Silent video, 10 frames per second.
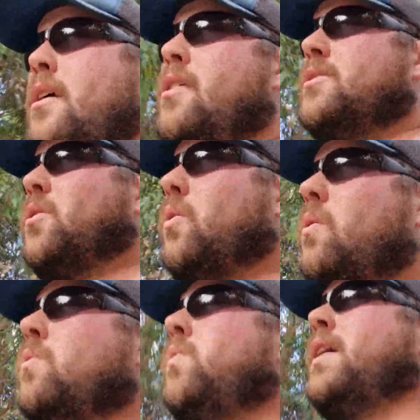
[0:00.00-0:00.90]
There's
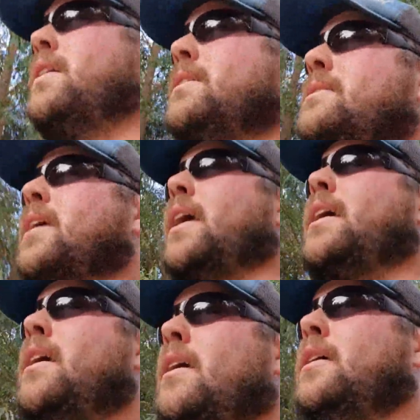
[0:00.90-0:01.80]
always
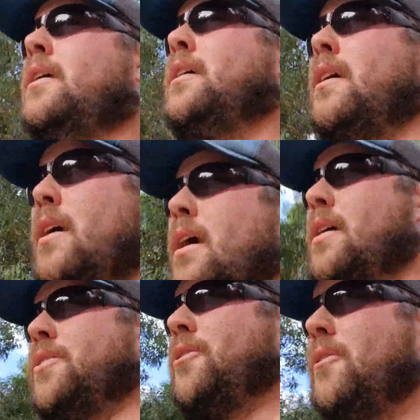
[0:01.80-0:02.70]

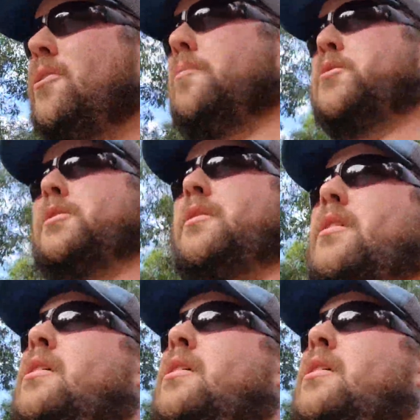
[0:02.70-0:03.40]
a third option.